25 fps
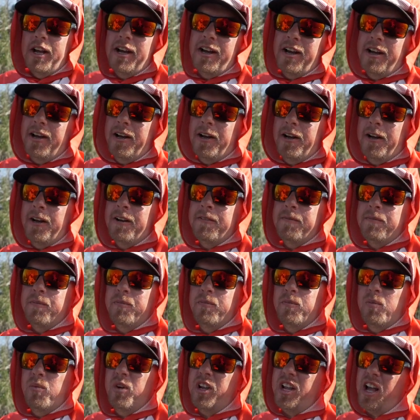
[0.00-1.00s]
Um,
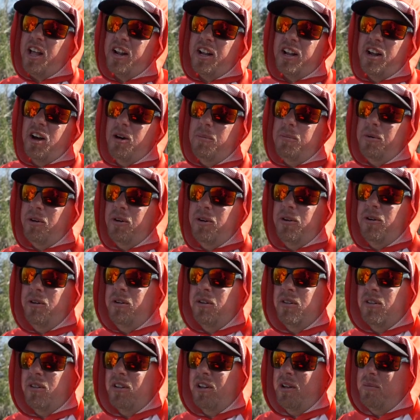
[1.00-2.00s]
we caught a couple.
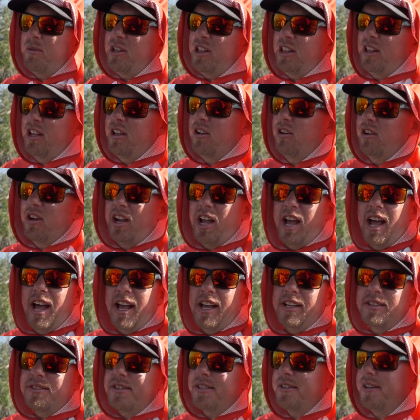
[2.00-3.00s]
I mean, little
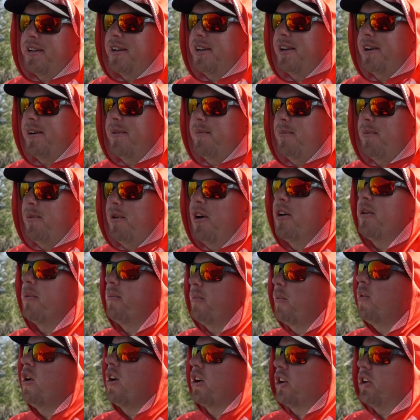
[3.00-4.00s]
guys. Um, one
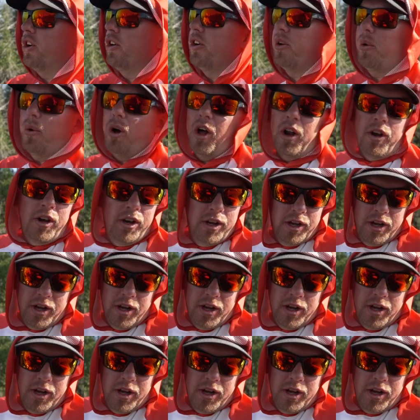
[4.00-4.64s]
one good one.